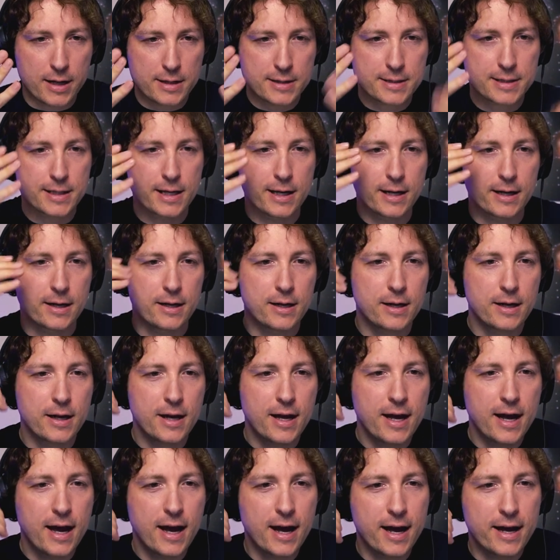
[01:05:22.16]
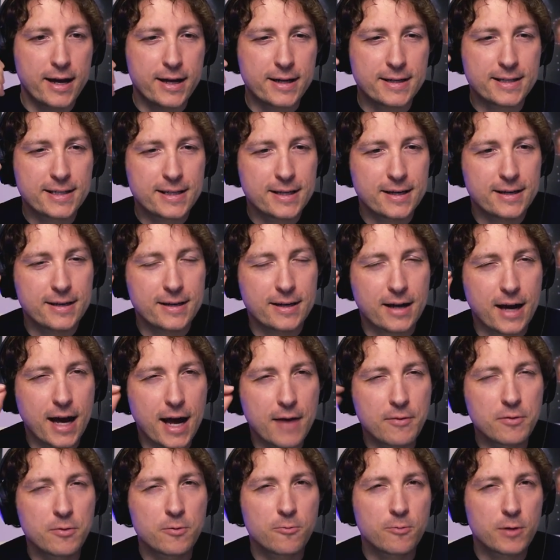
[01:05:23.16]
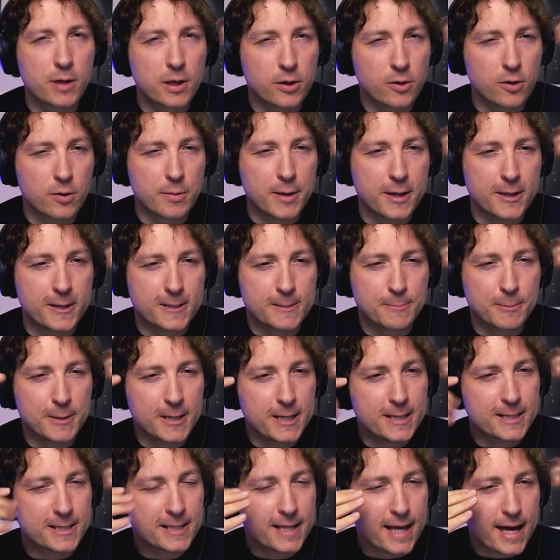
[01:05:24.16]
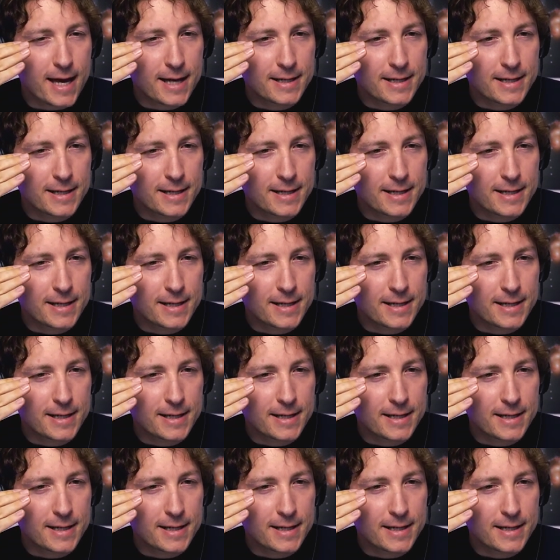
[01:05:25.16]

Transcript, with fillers: eyes, say, I haven't really thought about this, but is